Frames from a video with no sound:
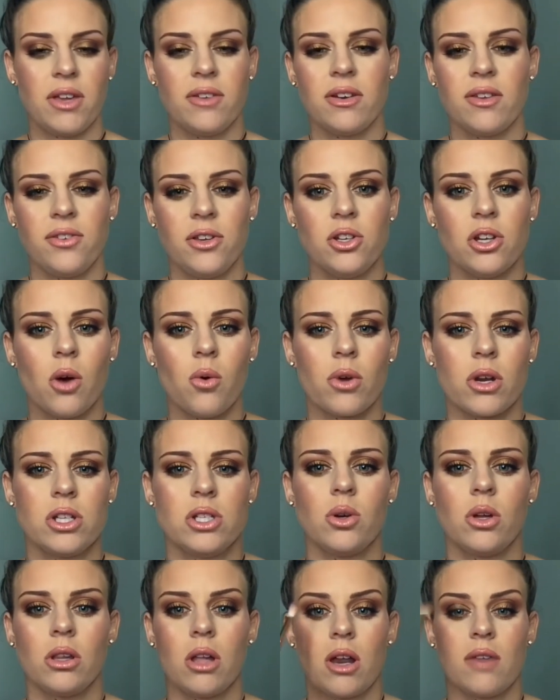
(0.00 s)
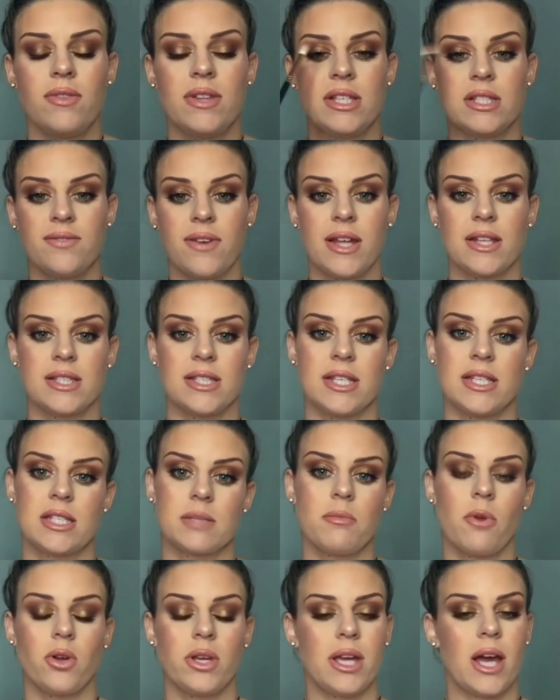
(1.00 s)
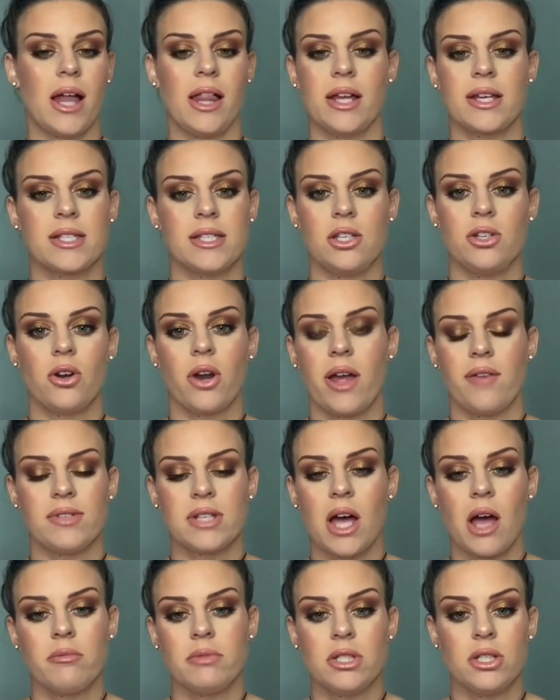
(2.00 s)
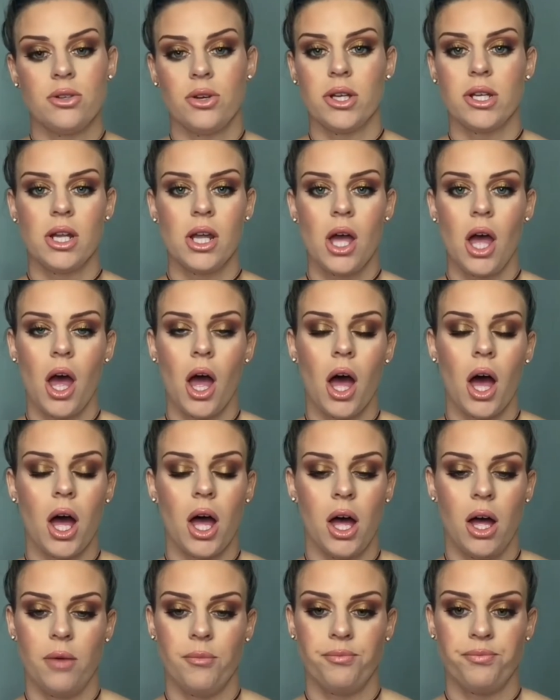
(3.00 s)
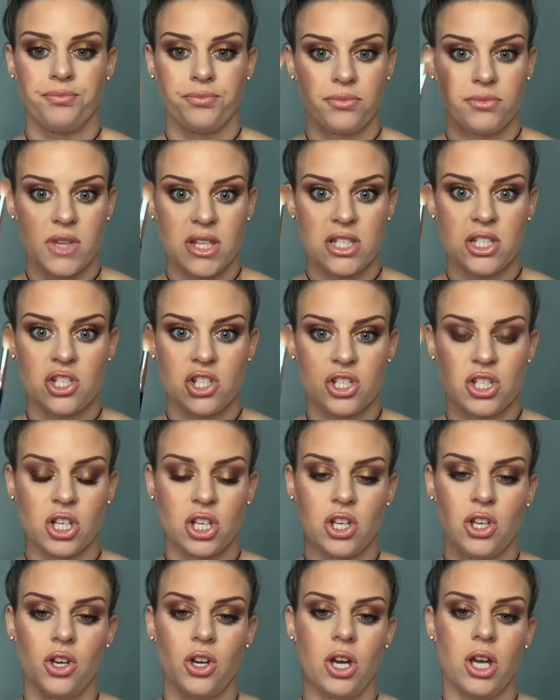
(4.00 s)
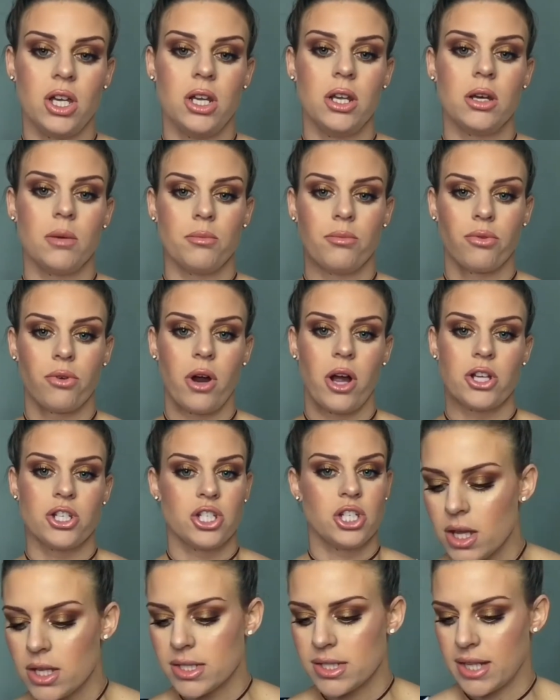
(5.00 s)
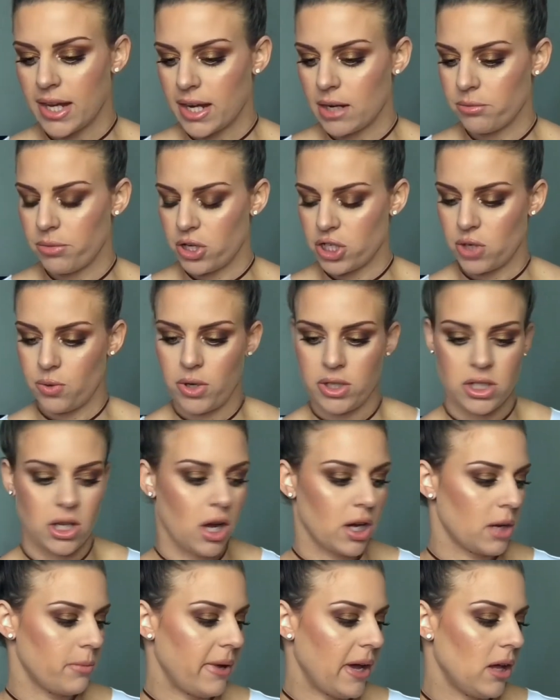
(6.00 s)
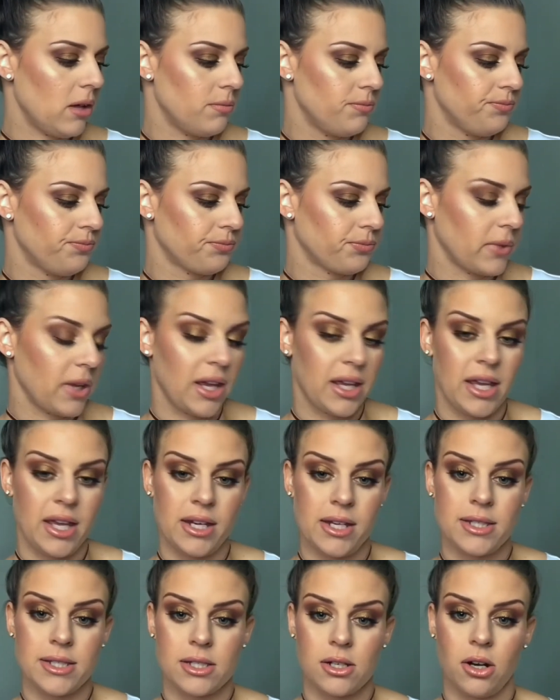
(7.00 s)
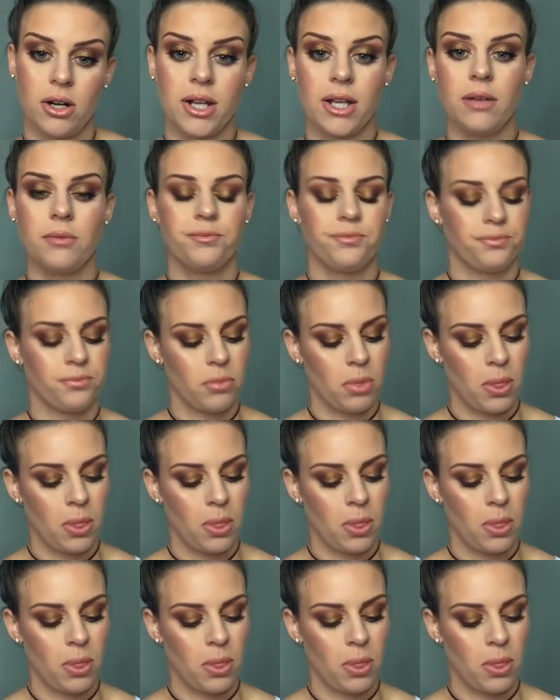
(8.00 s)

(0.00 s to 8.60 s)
Even if you don't want to do a lot of these fancy smoky eye looks and you don't have time to do it, this is just a good brush. Second brush I want to talk about, again, it's sturdy.